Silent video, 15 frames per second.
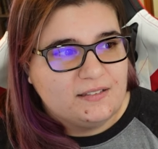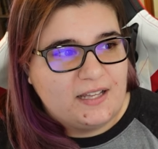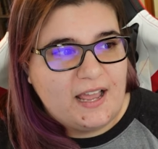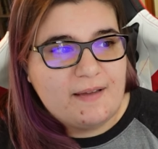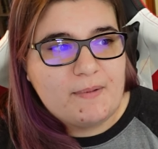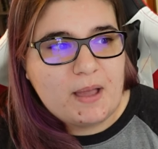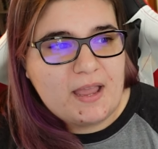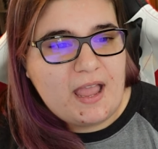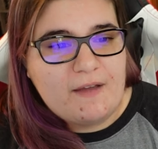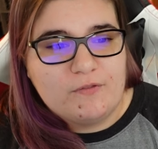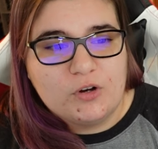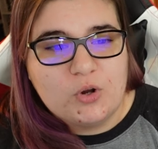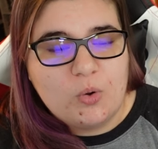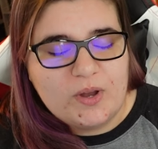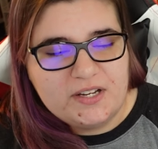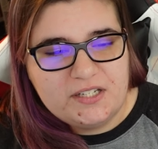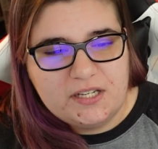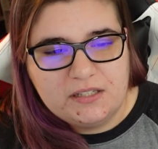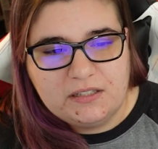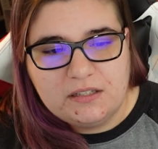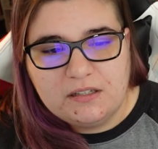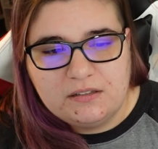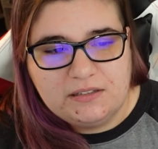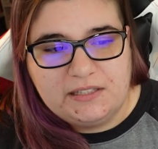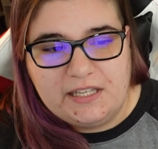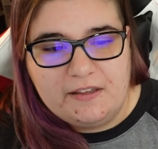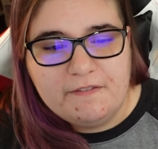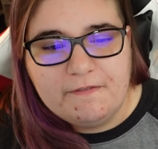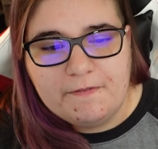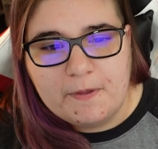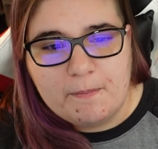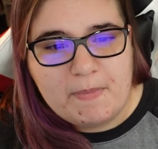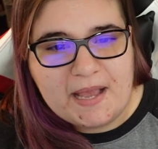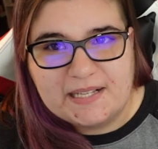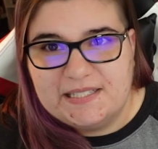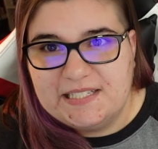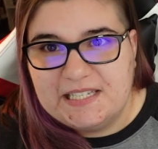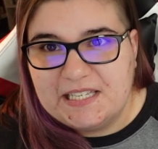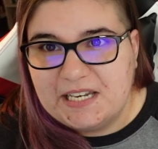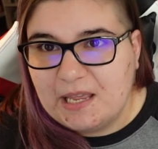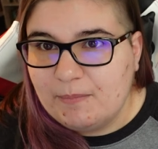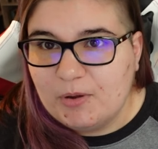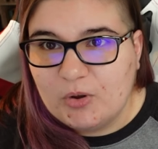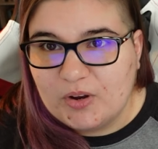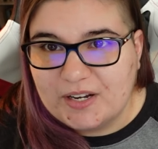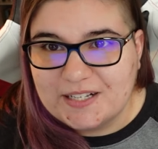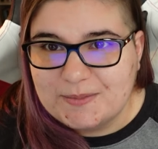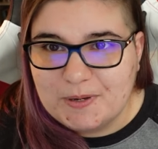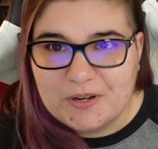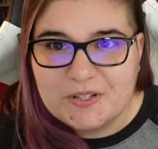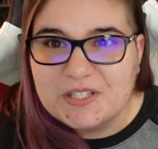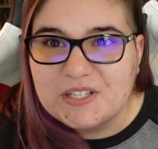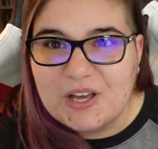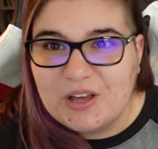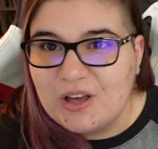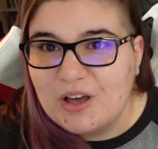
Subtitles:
Am I ever going to live the Mexican immigrant experience?